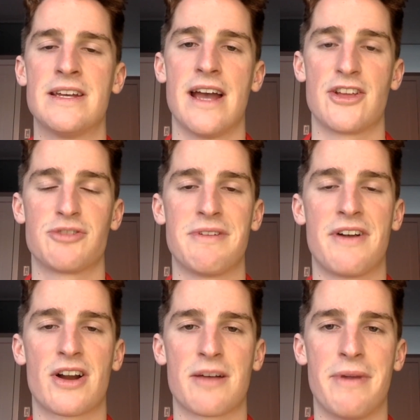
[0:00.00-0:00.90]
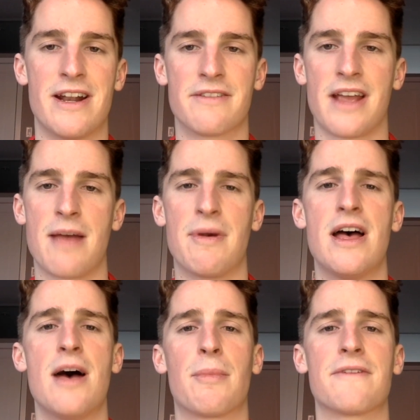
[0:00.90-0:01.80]
It should be a very competitive game.
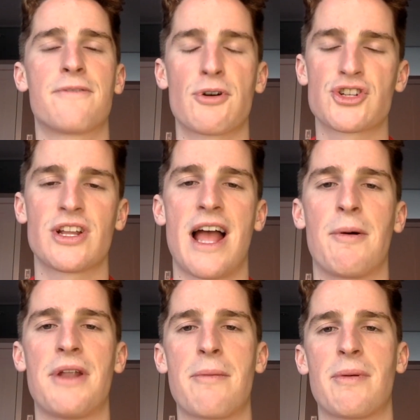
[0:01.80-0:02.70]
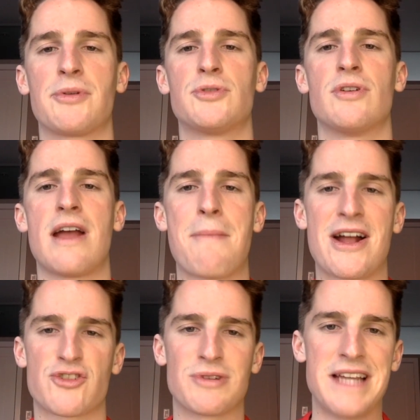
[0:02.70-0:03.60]
But unfortunately, I will not be able to do a
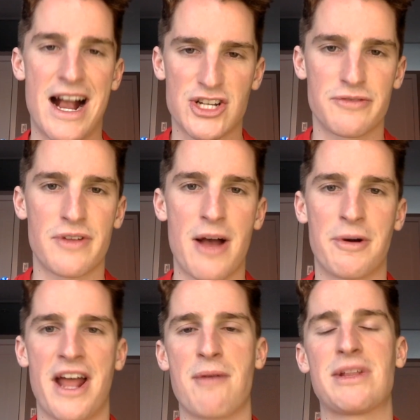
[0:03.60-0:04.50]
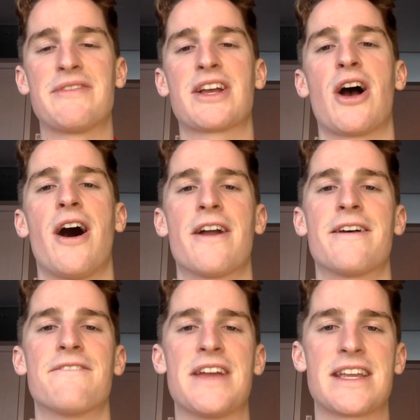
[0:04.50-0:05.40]
match reaction for that one. I'm leaving on
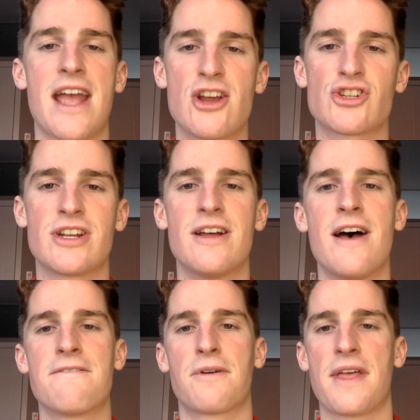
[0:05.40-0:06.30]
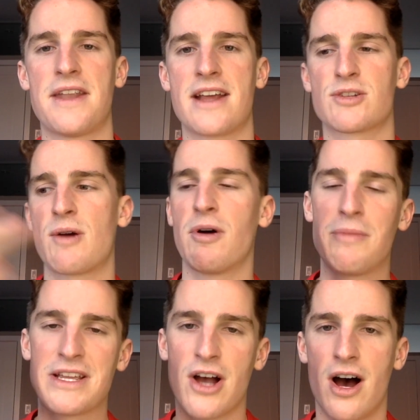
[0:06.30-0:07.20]
vacation for that day, so I will
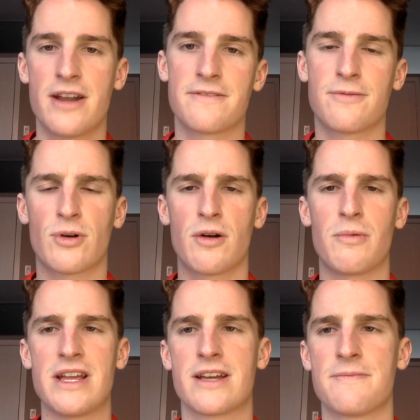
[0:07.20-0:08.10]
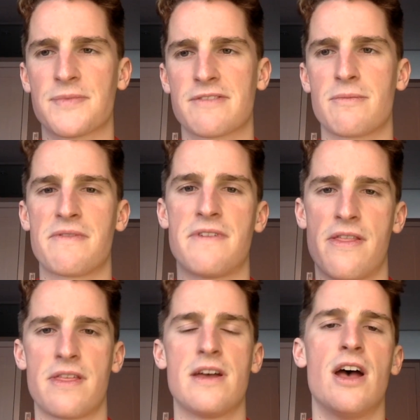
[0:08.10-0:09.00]
be gone for a week from the
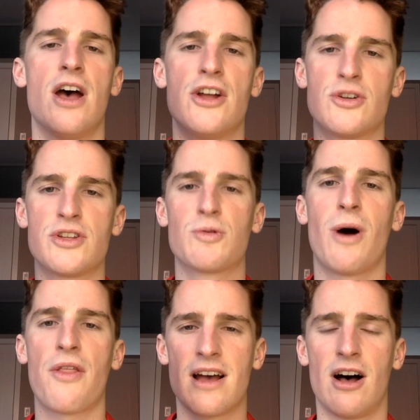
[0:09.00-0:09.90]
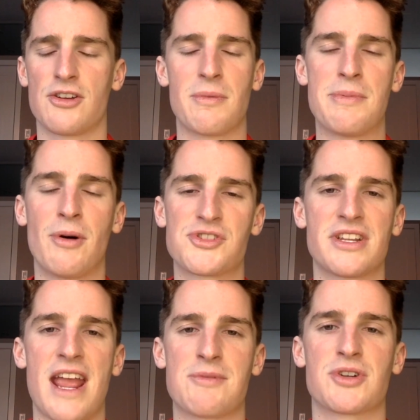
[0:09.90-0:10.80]
5th to the 12th. I'll be posting
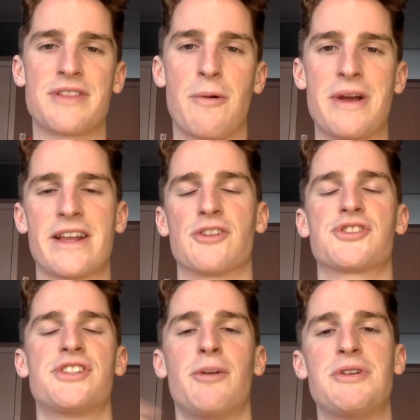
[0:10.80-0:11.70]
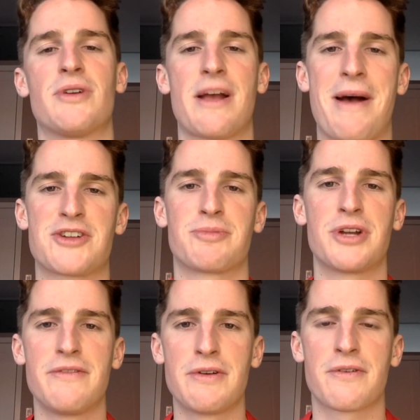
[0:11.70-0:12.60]
games during that week, and I'll still be doing a match
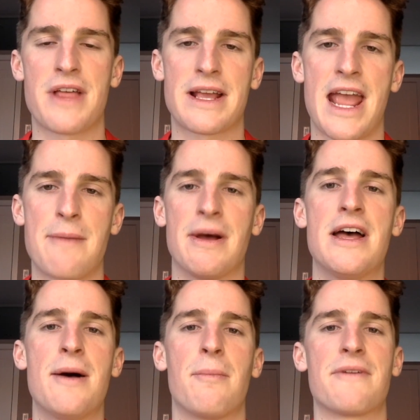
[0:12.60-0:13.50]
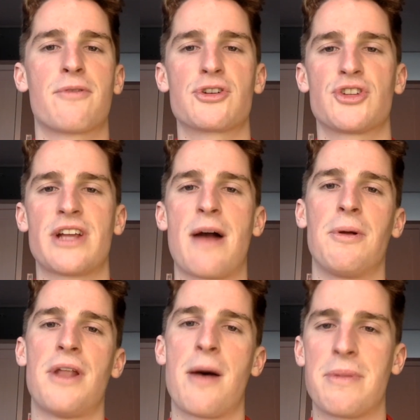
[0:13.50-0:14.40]
preview for that game. But unfortunately, I
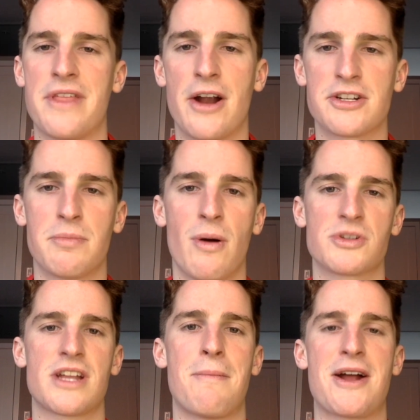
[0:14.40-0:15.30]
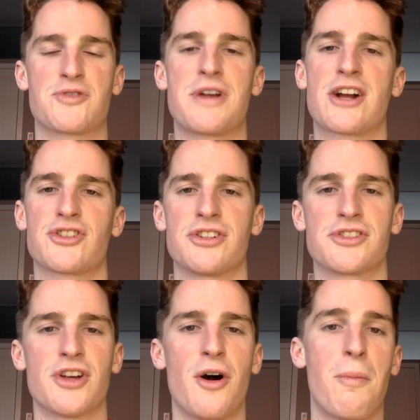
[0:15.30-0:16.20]
will not be there to post a match reaction,
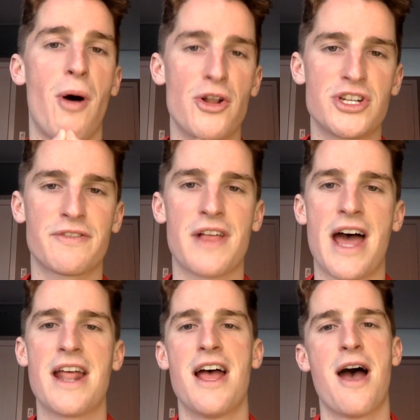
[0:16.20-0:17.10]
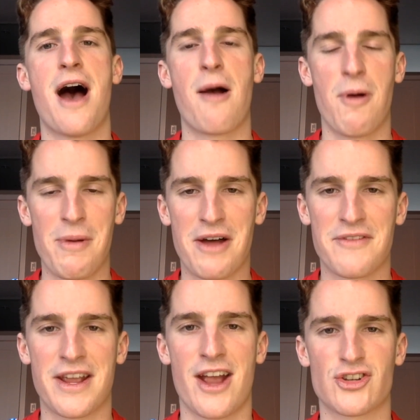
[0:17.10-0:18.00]
so apologies for that. I will be on
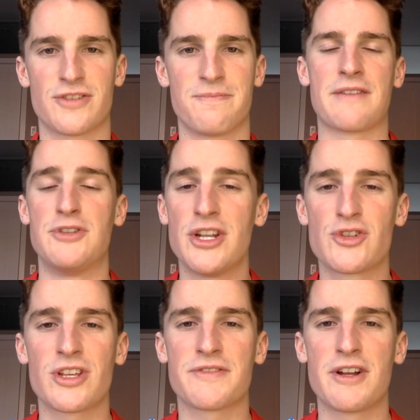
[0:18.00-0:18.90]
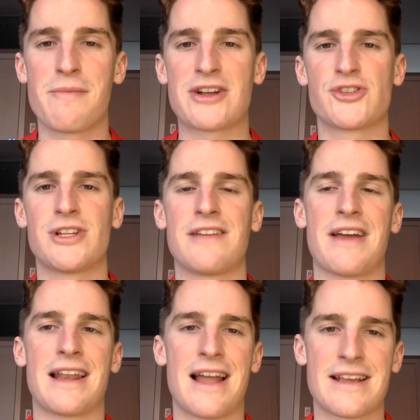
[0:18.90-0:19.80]
vacation. If you did enjoy this video, make sure to
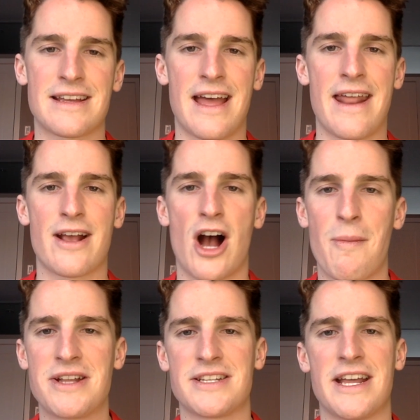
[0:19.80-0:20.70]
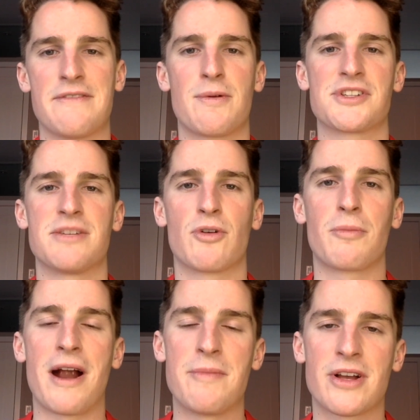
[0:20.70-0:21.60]
leave a like and a comment. And if you want to see more
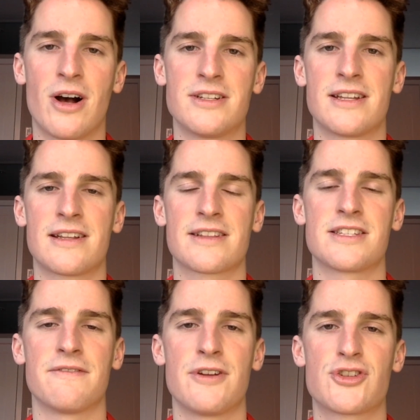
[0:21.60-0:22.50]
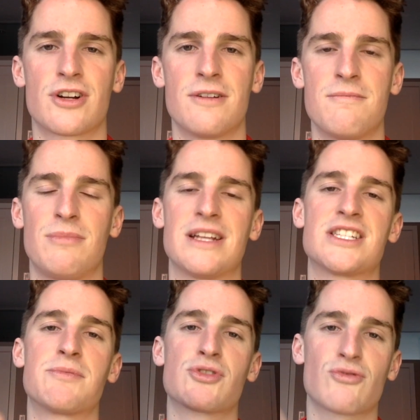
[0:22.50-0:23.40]
Bayern Munich content like this in the future, please
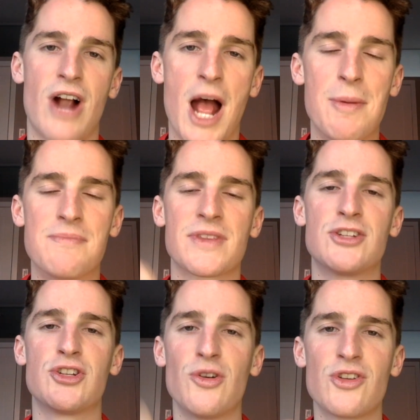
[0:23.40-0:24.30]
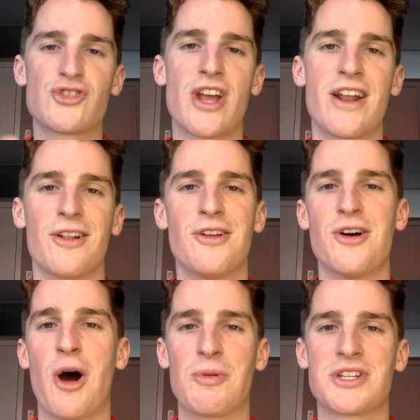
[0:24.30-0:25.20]
subscribe to this channel.
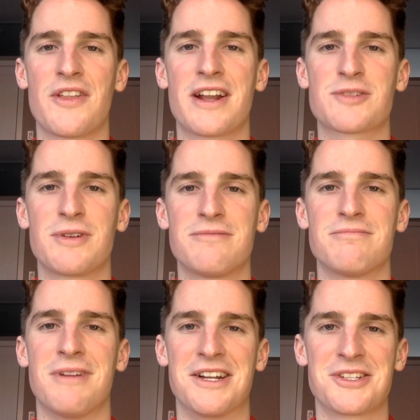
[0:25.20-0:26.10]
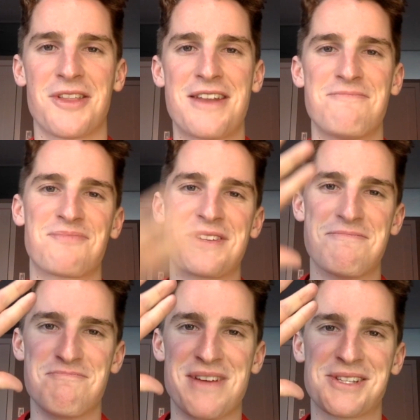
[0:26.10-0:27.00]
Hope you see you on the next one. Until then,
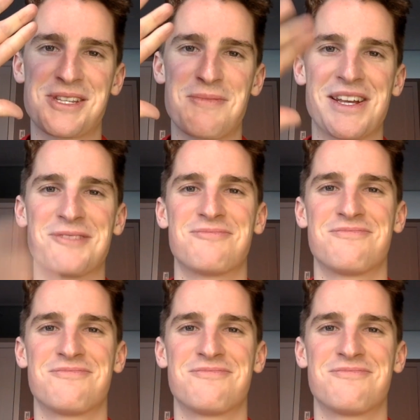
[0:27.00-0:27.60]
mia sa mia.